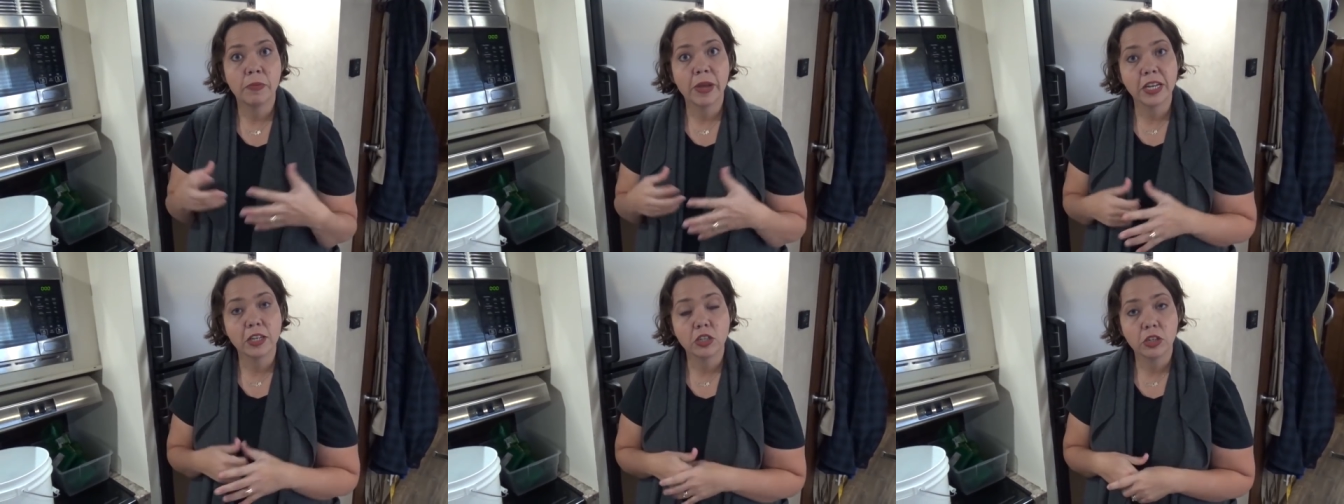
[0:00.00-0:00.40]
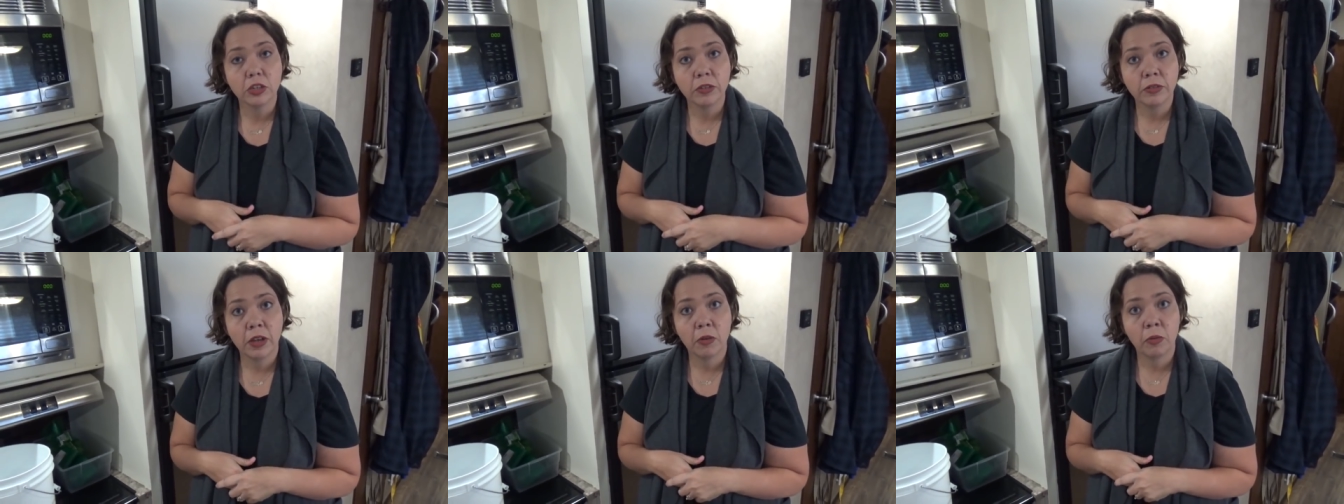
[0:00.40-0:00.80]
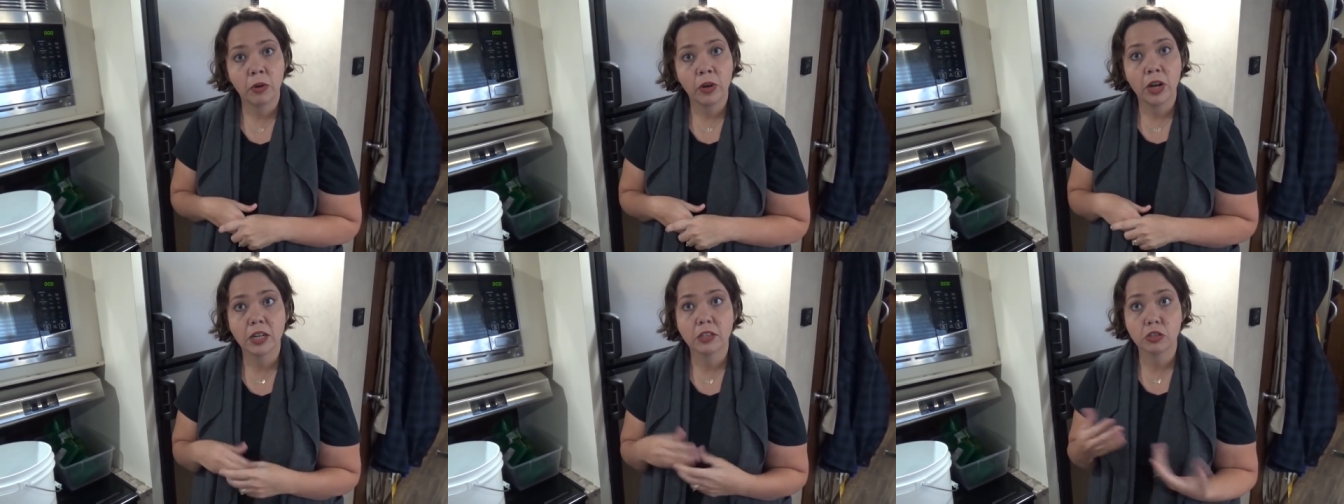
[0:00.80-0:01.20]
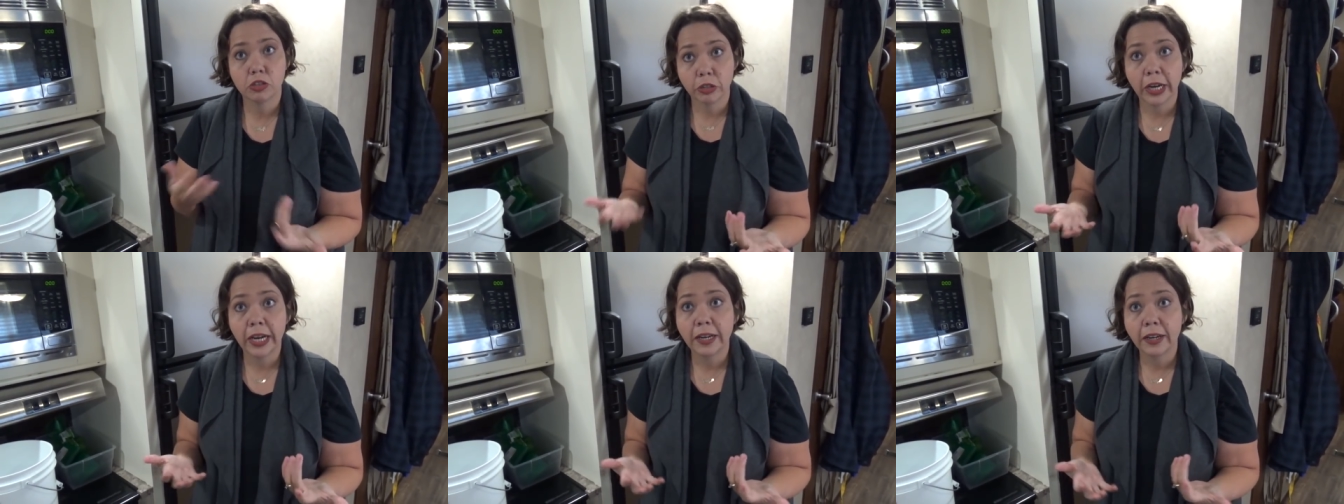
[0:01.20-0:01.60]
make sure that we're not
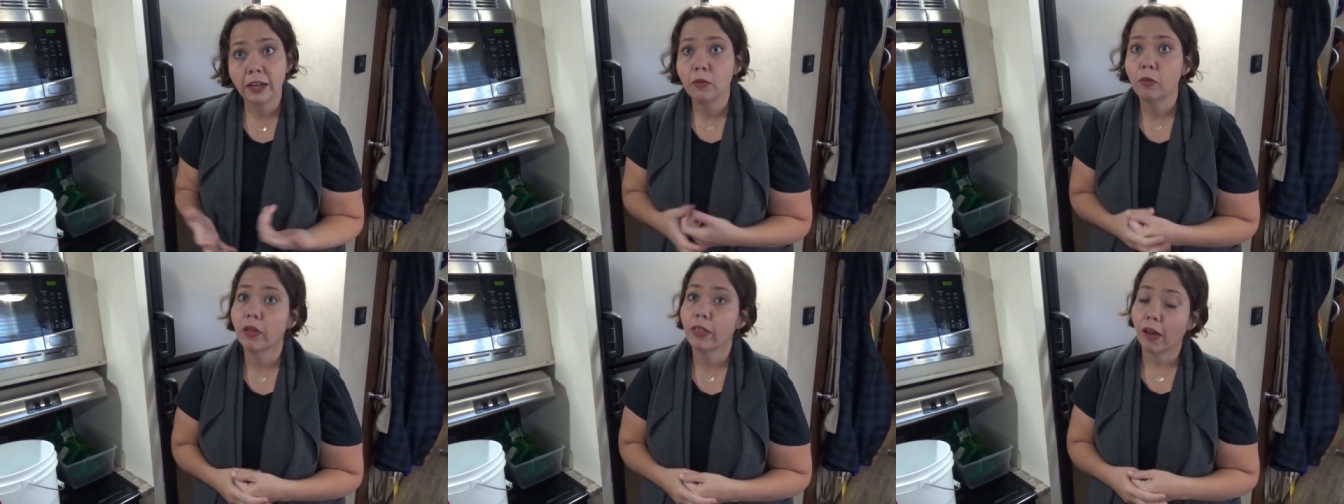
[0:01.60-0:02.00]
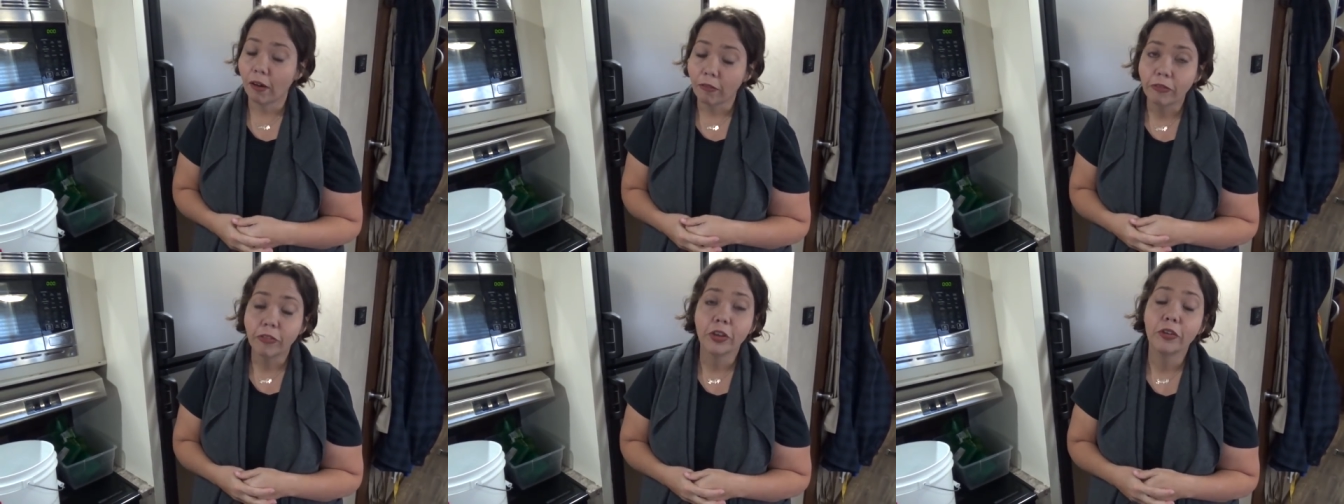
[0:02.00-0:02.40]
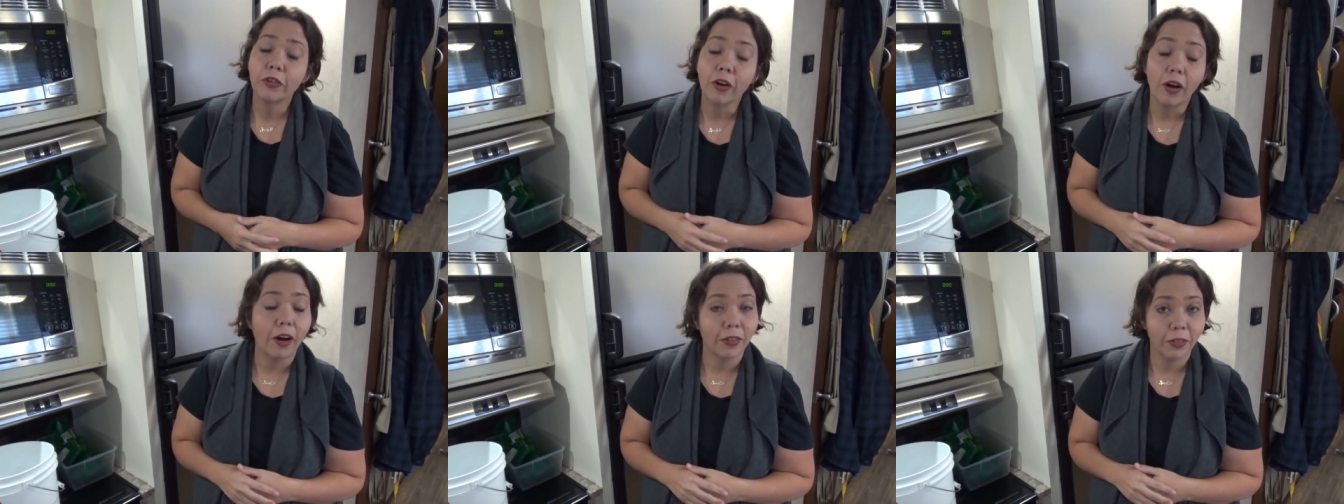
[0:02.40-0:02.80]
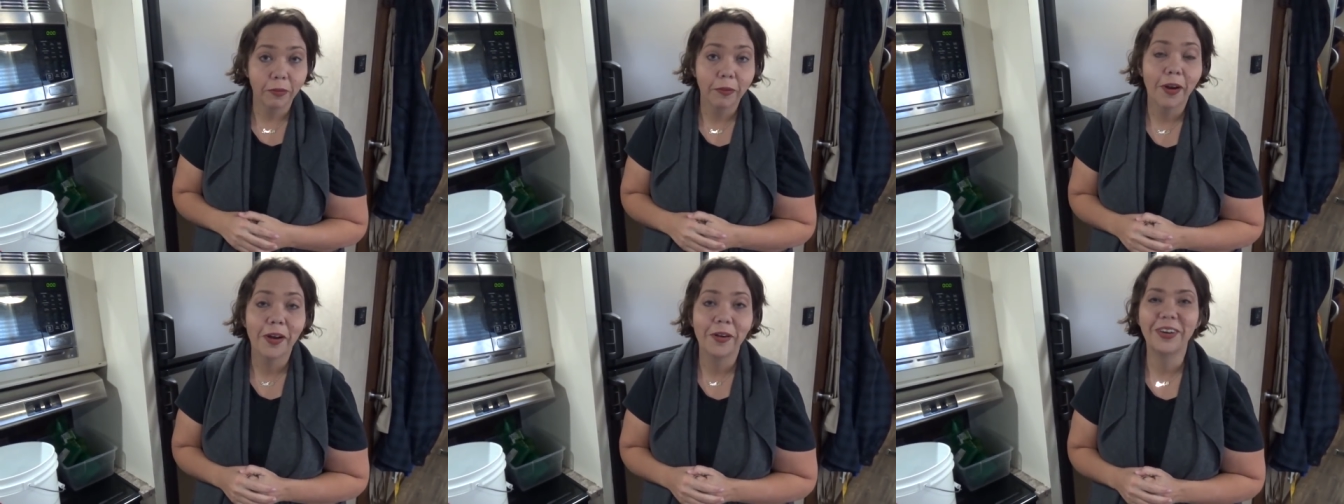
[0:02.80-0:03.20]
stranded without food on the
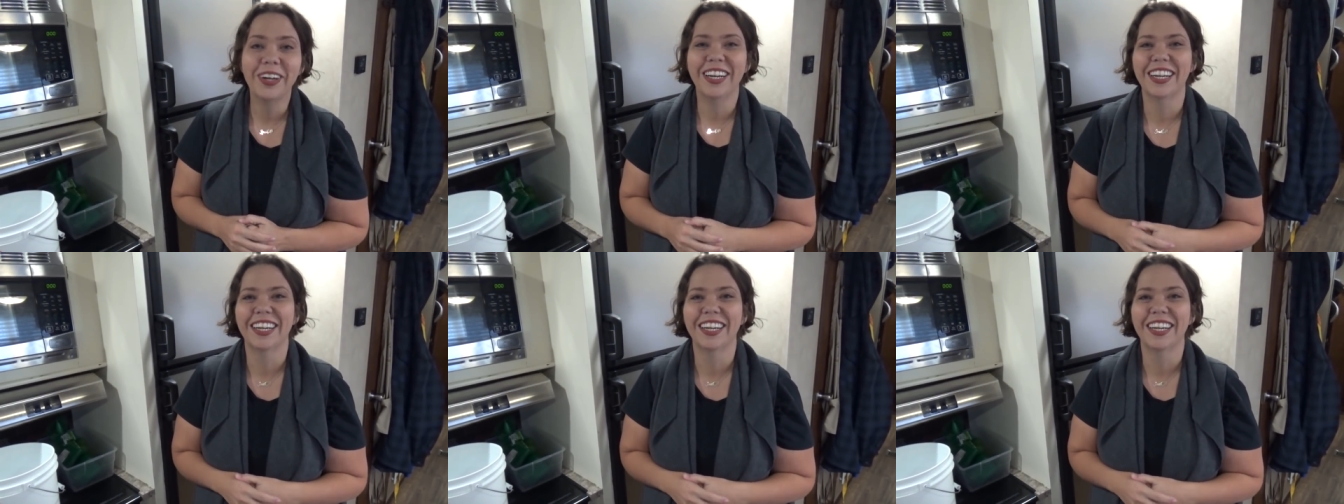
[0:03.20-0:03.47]
road.